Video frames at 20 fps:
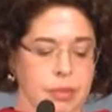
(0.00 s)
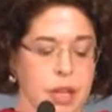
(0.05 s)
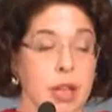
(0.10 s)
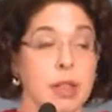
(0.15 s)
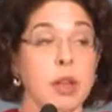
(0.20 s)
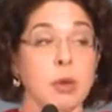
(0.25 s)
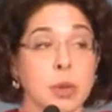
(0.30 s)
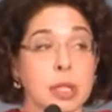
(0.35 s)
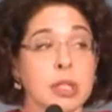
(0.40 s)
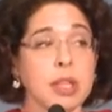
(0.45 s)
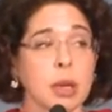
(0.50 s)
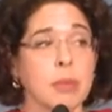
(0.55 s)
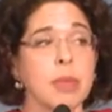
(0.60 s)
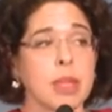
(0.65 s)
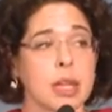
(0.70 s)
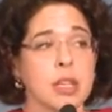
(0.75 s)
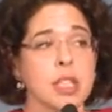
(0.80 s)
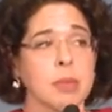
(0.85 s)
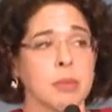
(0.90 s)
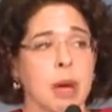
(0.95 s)
There were some
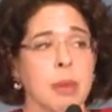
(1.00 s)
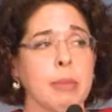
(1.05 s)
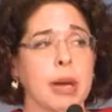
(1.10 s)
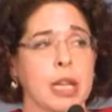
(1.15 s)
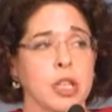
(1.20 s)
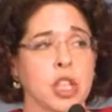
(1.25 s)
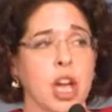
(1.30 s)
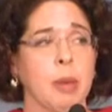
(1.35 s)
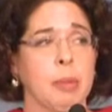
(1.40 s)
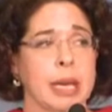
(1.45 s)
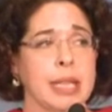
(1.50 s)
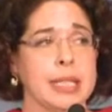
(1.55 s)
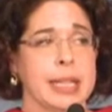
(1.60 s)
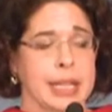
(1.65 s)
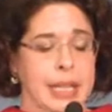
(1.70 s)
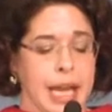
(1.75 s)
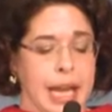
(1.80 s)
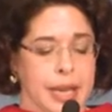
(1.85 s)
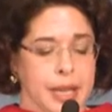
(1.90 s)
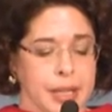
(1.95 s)
things about my job I did
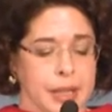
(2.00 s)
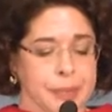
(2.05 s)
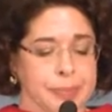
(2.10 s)
like.